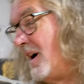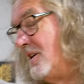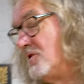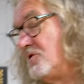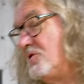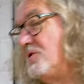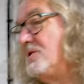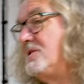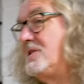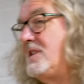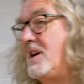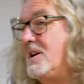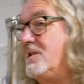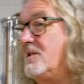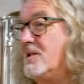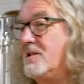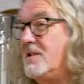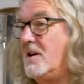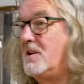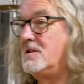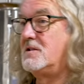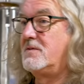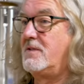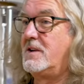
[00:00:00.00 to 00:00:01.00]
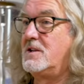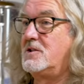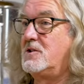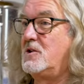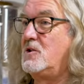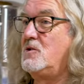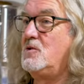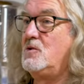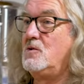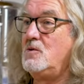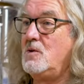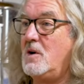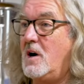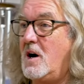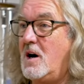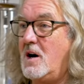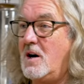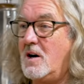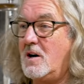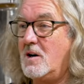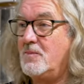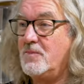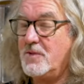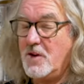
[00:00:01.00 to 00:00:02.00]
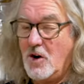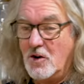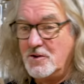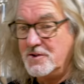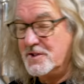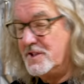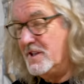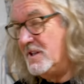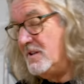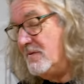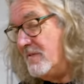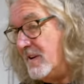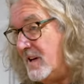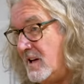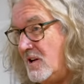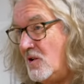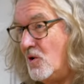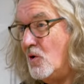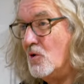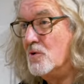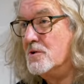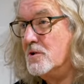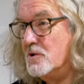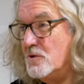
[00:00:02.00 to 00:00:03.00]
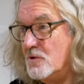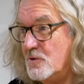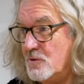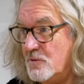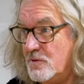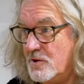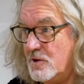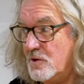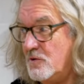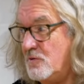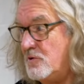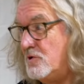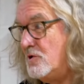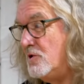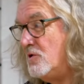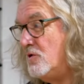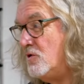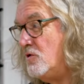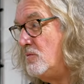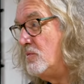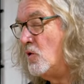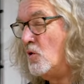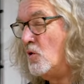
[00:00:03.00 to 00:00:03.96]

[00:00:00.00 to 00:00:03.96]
I should say that those of us who are on TV or do YouTube